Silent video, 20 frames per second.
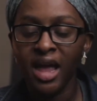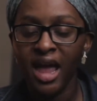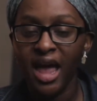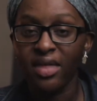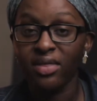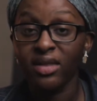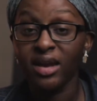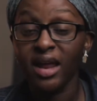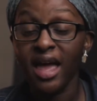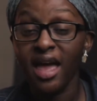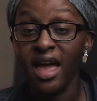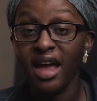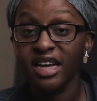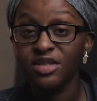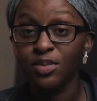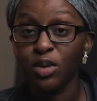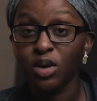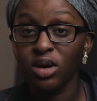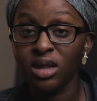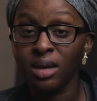And then I
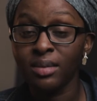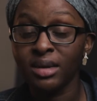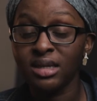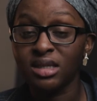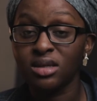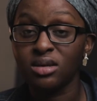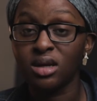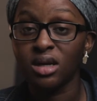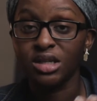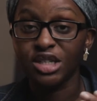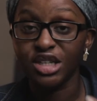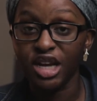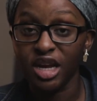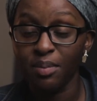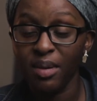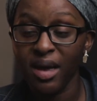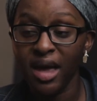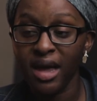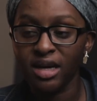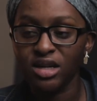exported them into a
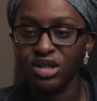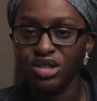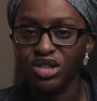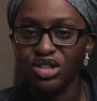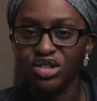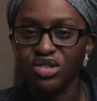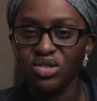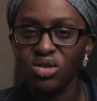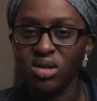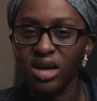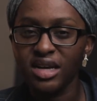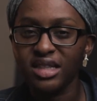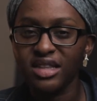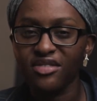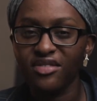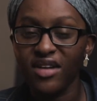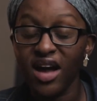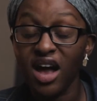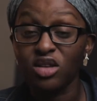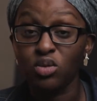JPEG just so like the
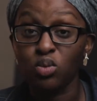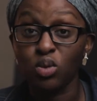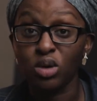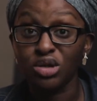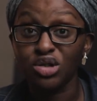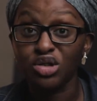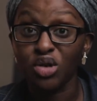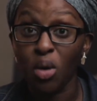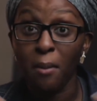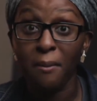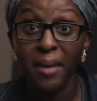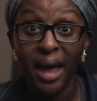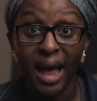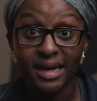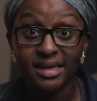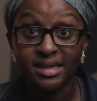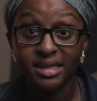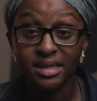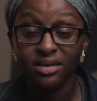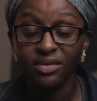files weren't so
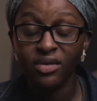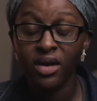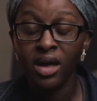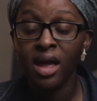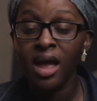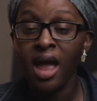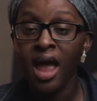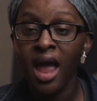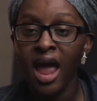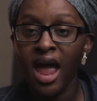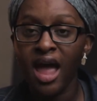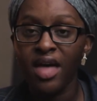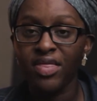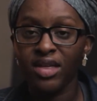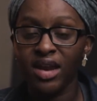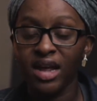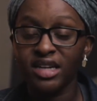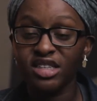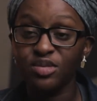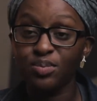massive. And
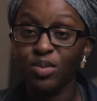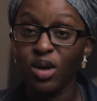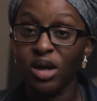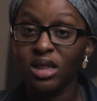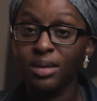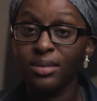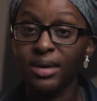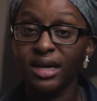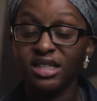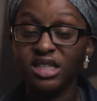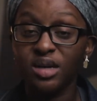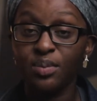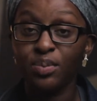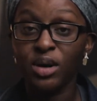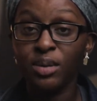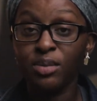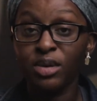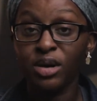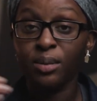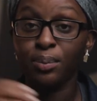then I just brought them into
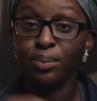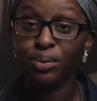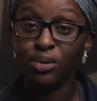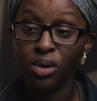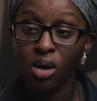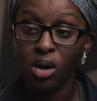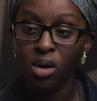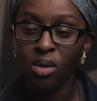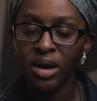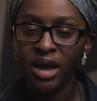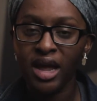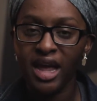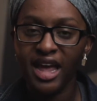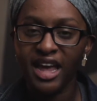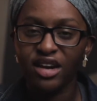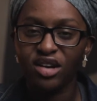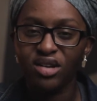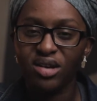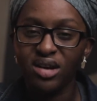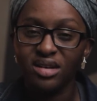Premiere Pro
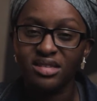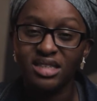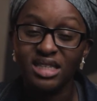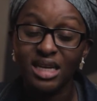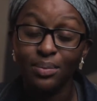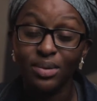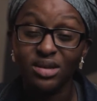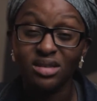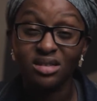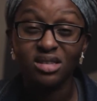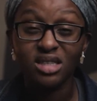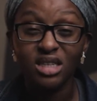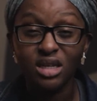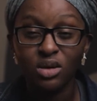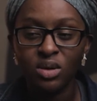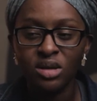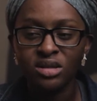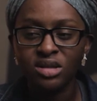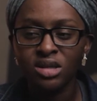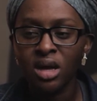and created a separate
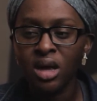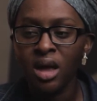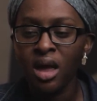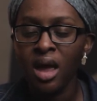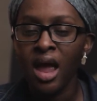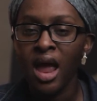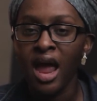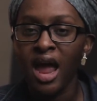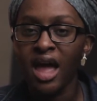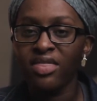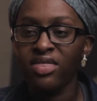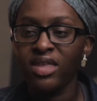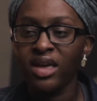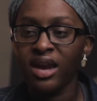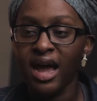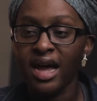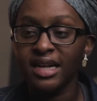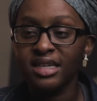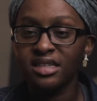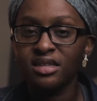sequence. And then
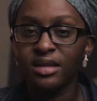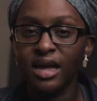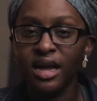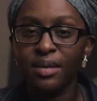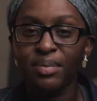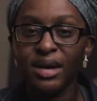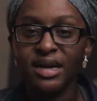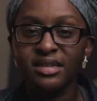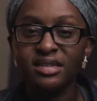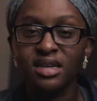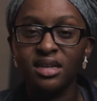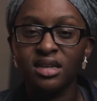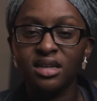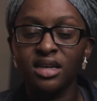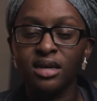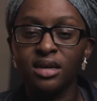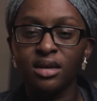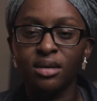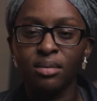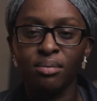I just like
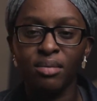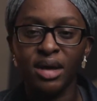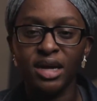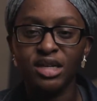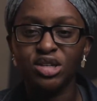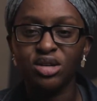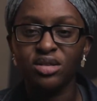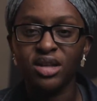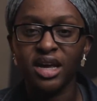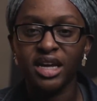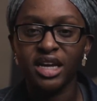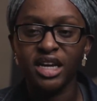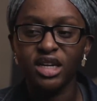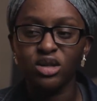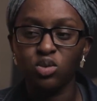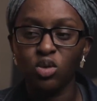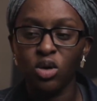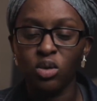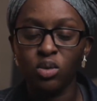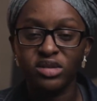basically made sure that
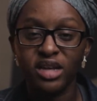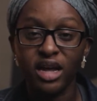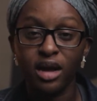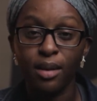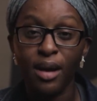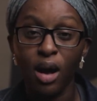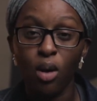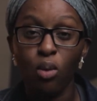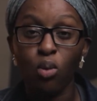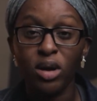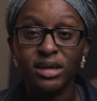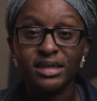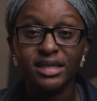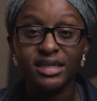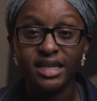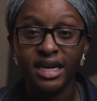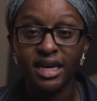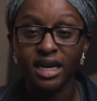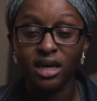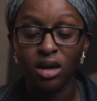each one was like about 1
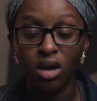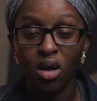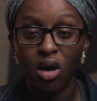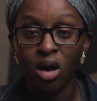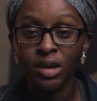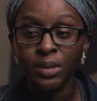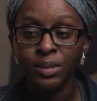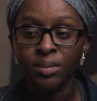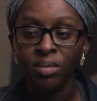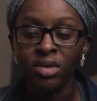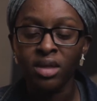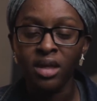second long.